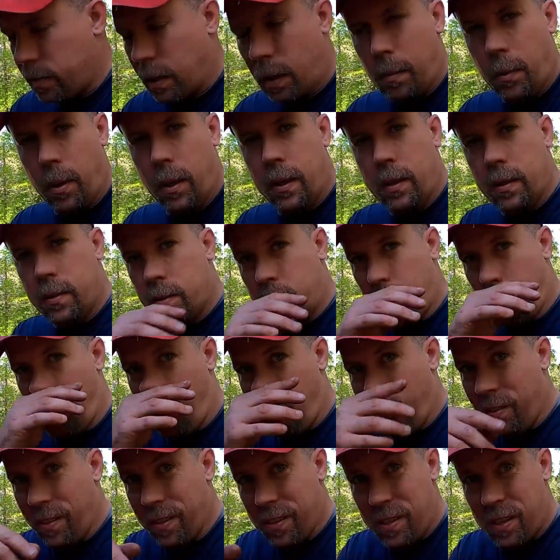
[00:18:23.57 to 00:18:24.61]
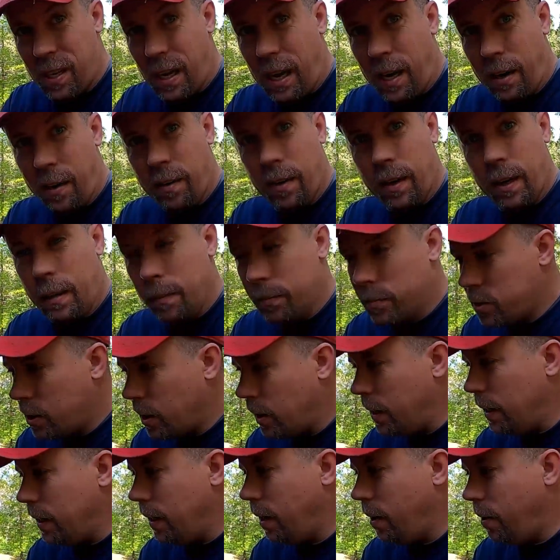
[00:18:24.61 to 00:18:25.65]
So I'm gonna install this tire that I'm
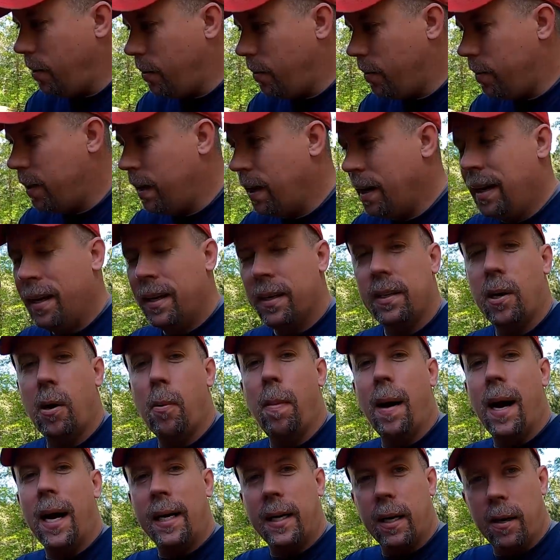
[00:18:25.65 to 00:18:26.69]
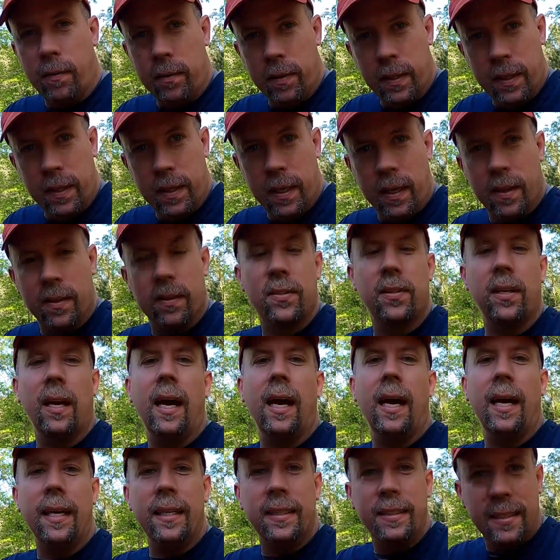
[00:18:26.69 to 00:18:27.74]
sitting on, go back over to the other
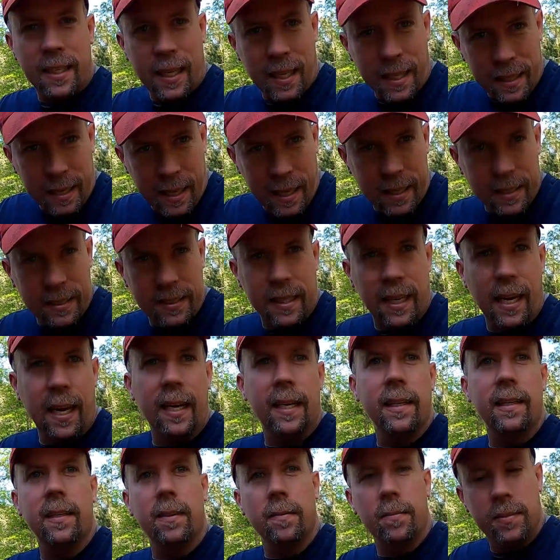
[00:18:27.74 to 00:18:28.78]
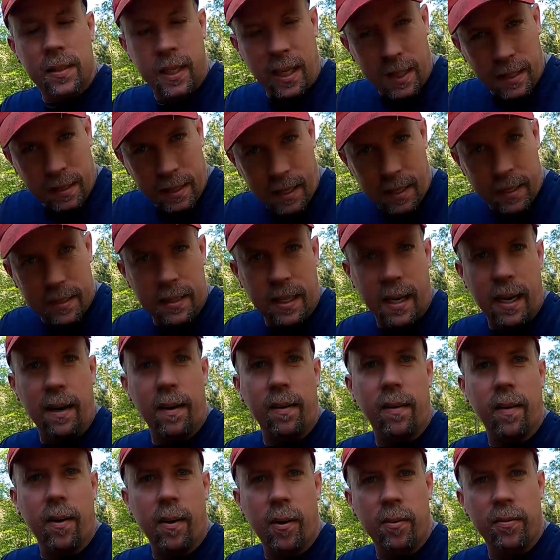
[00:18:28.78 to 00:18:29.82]
side, jack that side up, take that
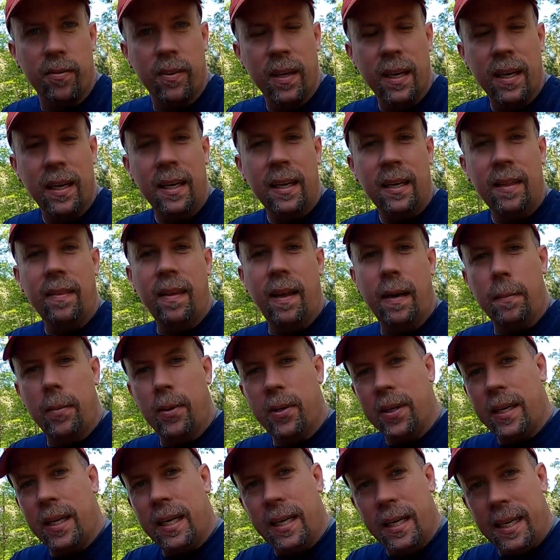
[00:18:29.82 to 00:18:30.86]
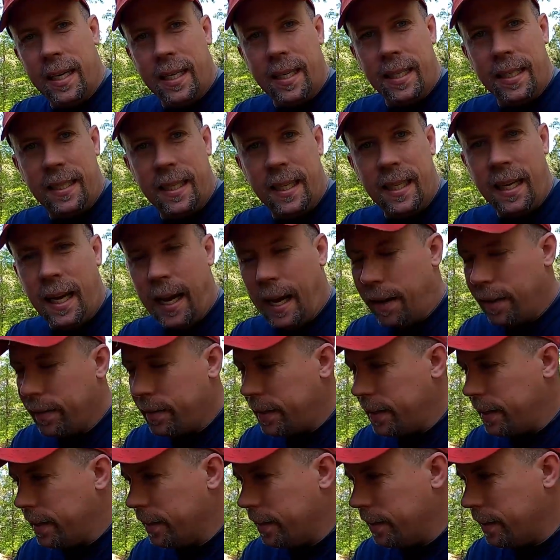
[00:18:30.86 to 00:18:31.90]
tire off. Then I'm gonna get Nikki T out
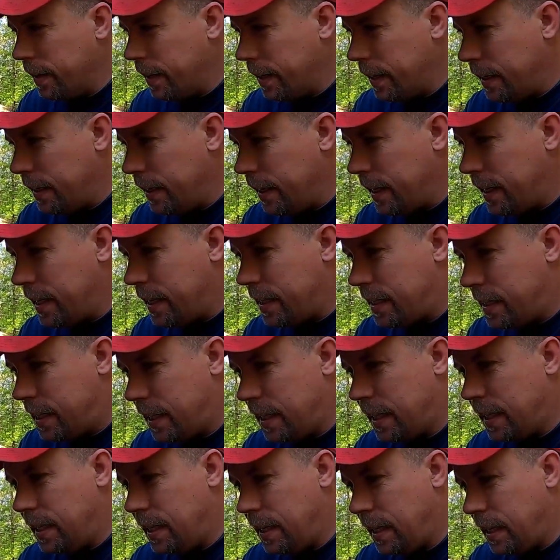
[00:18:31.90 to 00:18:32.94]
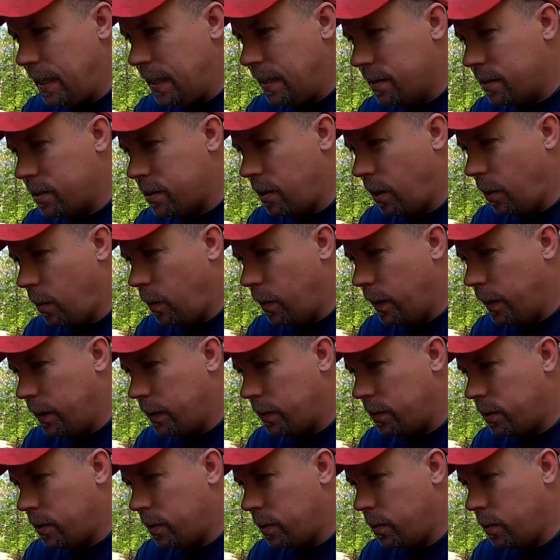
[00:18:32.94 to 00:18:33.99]
here and Nikki T is
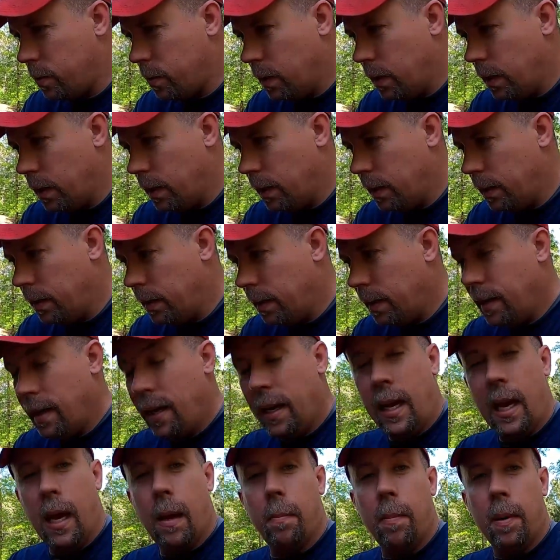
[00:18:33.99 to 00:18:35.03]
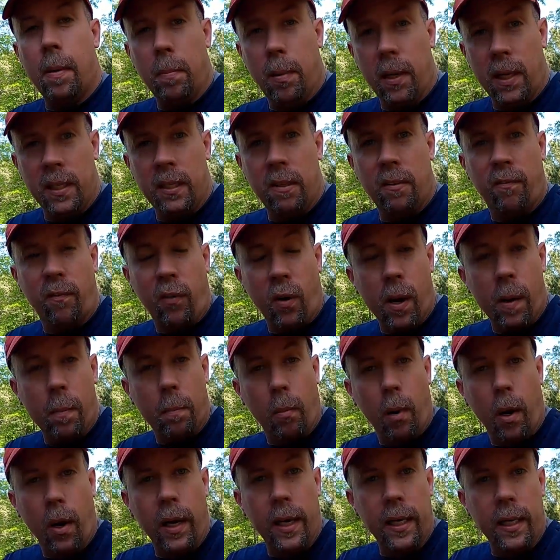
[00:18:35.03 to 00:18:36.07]
going to uh, help me bleed the
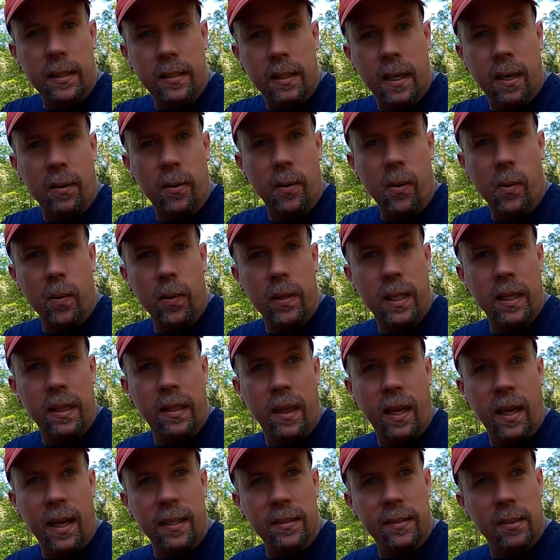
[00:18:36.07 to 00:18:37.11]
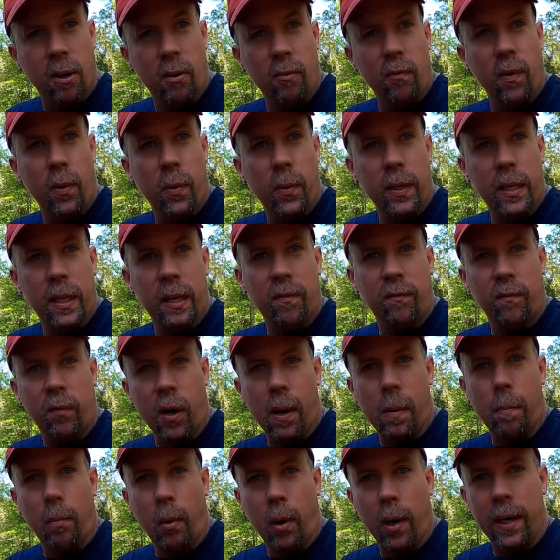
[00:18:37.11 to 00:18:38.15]
front brakes. I'll go and get that. So hopefully we can get
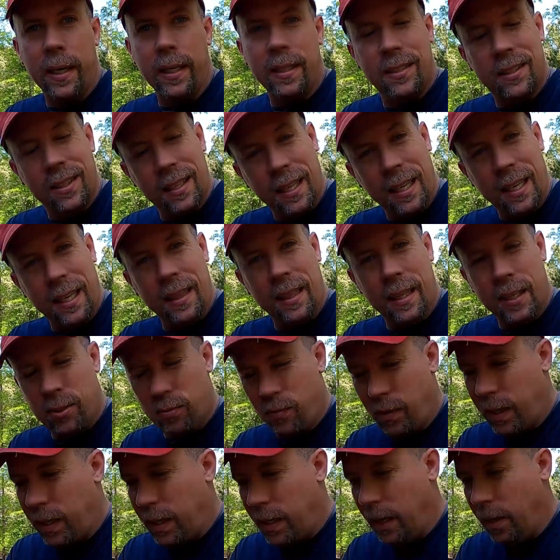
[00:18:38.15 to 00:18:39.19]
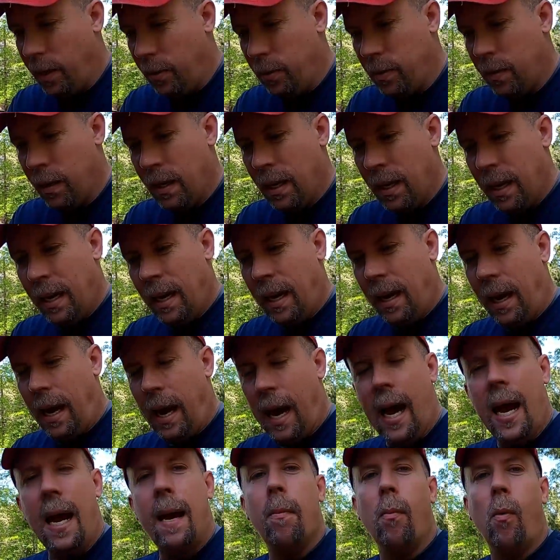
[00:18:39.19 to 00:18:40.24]
front brakes in this video.
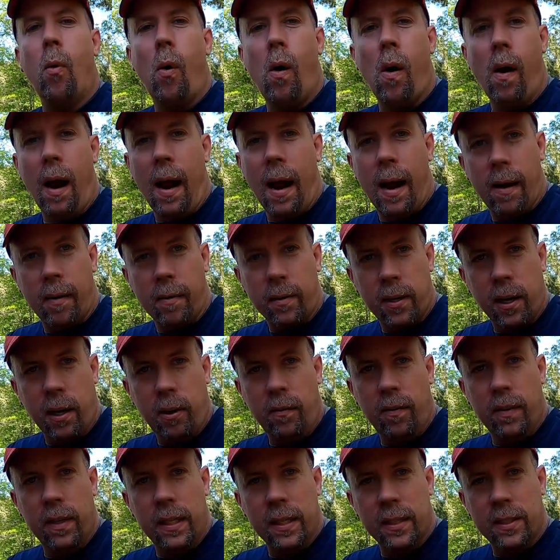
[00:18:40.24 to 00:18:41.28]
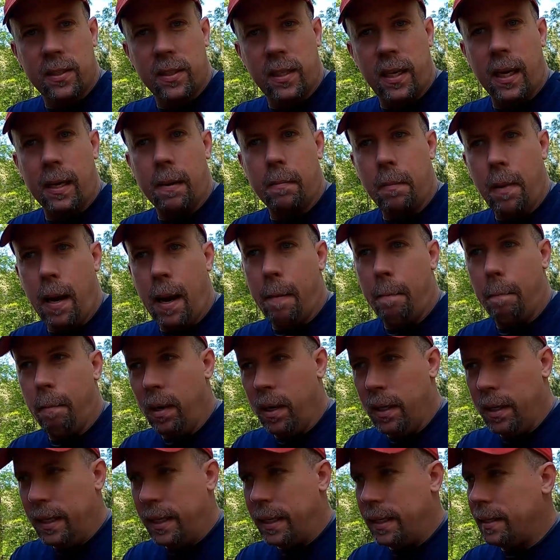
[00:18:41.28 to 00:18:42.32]
I am wore out. COVID has kicked my
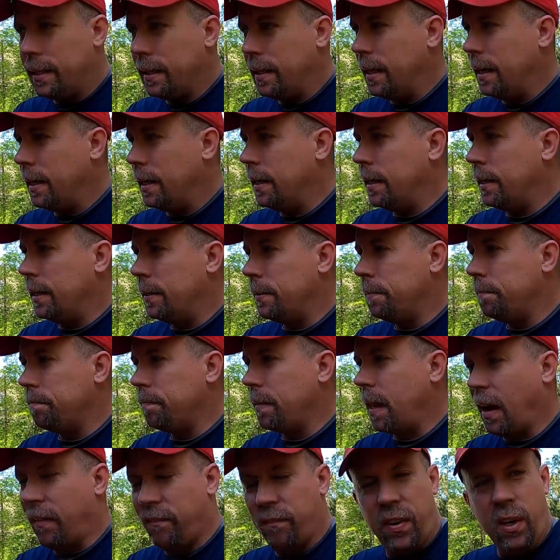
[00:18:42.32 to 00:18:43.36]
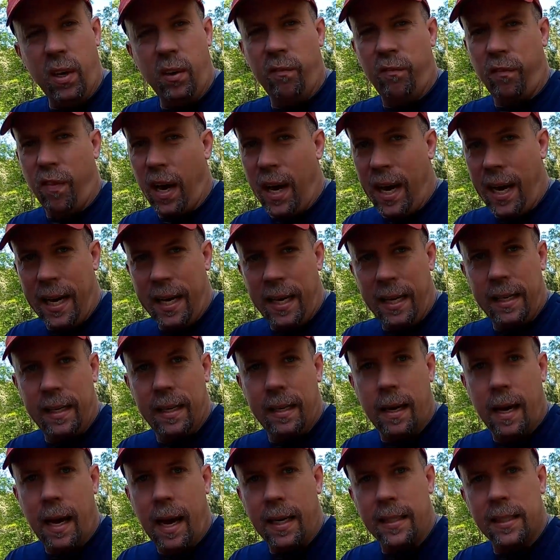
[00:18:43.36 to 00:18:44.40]
butt. Um, I feel
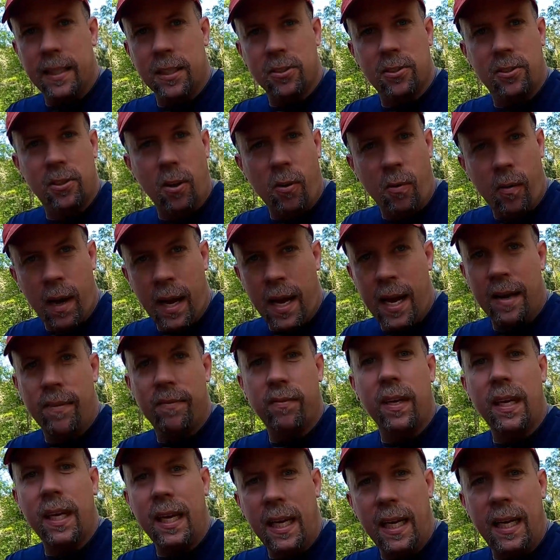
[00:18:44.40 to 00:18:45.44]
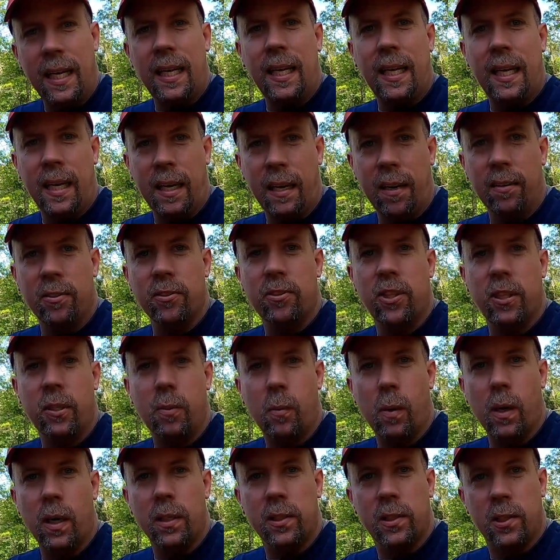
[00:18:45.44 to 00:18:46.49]
fine. I just don't have any energy
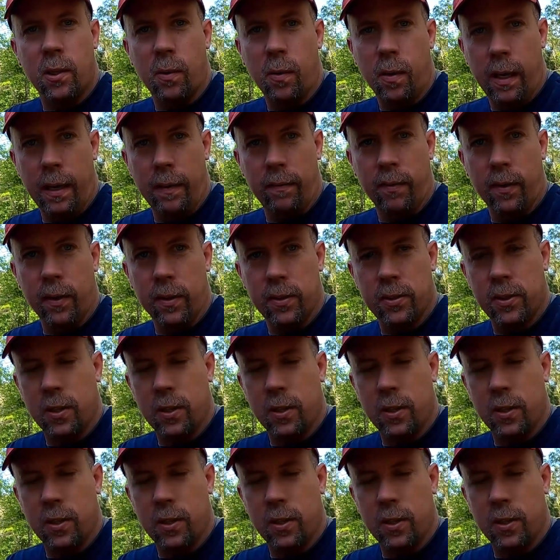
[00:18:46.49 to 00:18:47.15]
whatsoever.